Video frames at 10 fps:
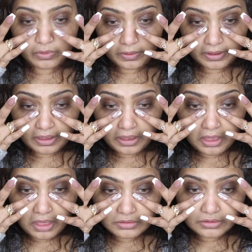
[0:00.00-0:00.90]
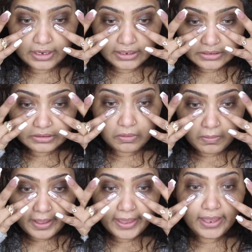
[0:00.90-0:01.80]
Okay, so let's
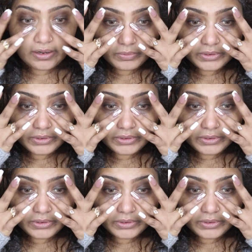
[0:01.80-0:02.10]
go ahead